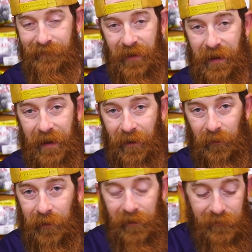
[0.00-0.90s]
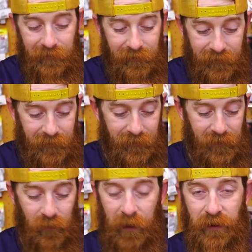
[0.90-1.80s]
You can't go wrong.
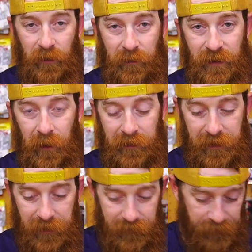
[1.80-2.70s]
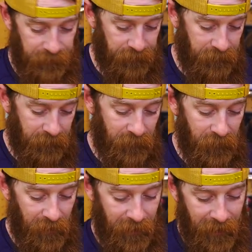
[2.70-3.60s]
Rage Swimmer's always good.
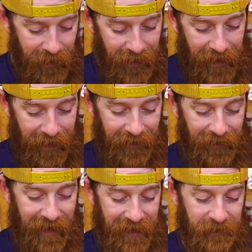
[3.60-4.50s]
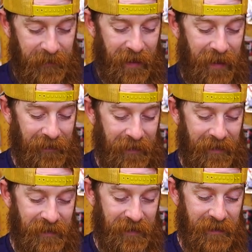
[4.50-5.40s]
And then last but not
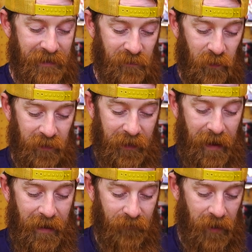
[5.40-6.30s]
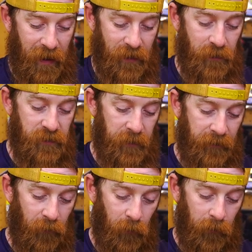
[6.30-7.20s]
least, this is one that I have not used
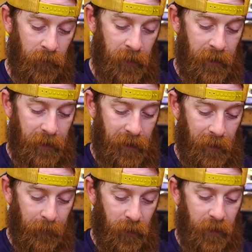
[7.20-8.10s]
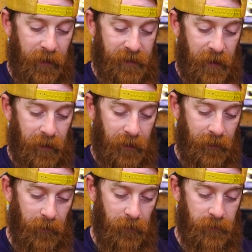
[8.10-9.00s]
before, and I'm pretty excited to
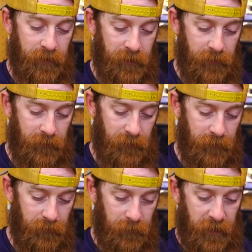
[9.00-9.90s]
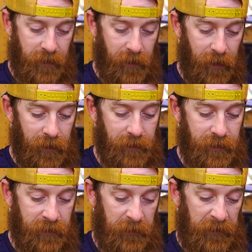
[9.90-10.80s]
use,
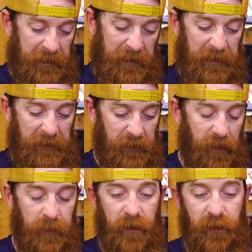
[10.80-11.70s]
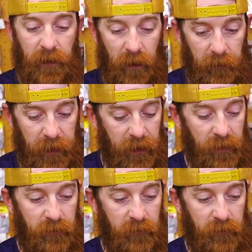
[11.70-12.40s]
because, well, I mean, if you know me,